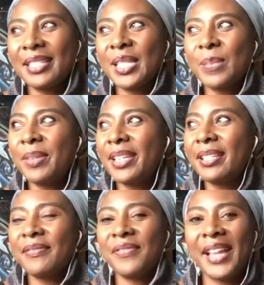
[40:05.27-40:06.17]
this has
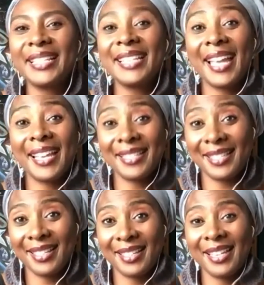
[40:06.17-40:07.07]
been fantastic.